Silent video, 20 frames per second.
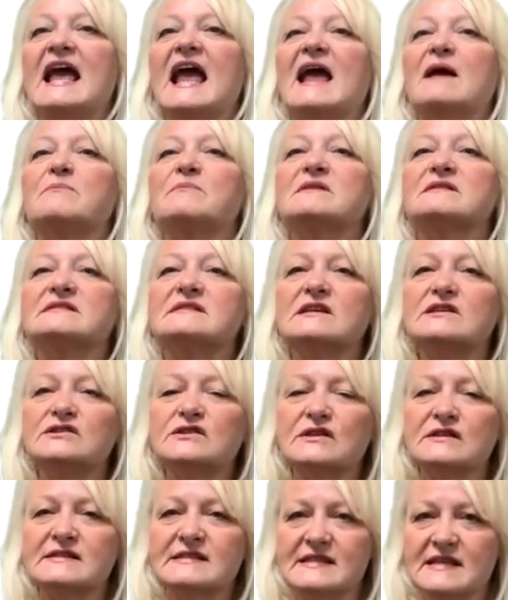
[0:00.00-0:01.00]
and
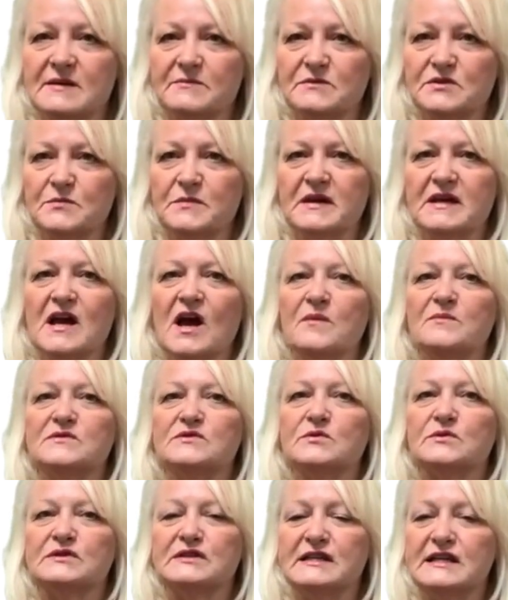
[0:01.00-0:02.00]
positions them to become
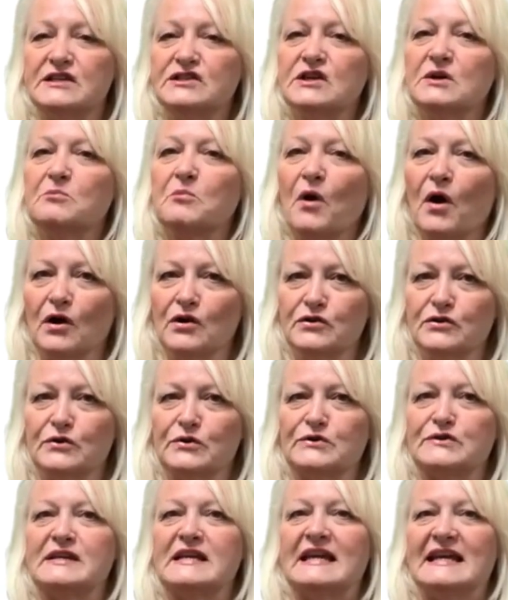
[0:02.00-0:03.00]
strategic
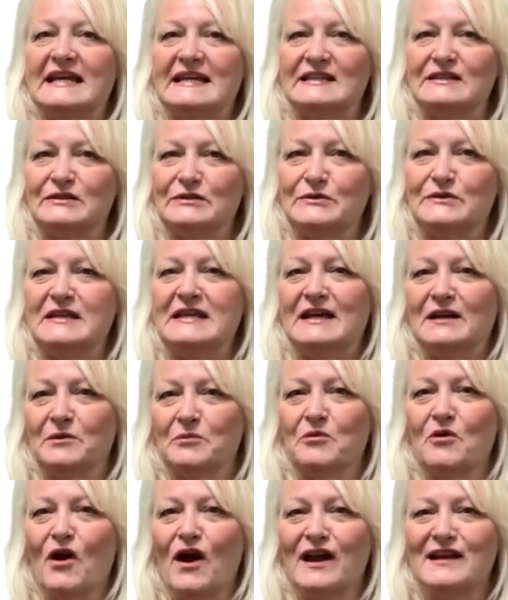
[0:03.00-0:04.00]
partners to the
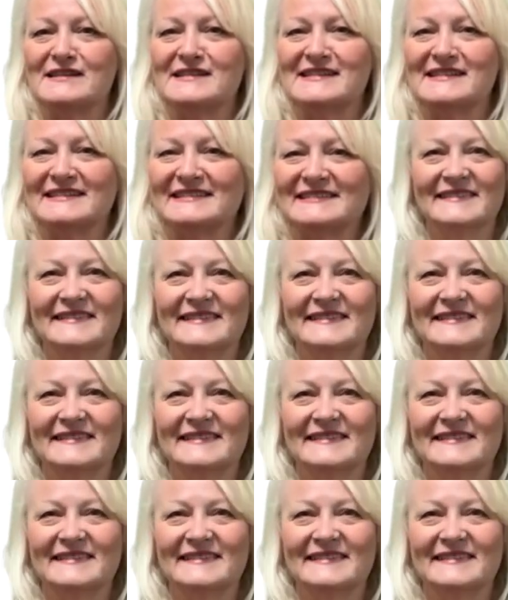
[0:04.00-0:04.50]
enterprise.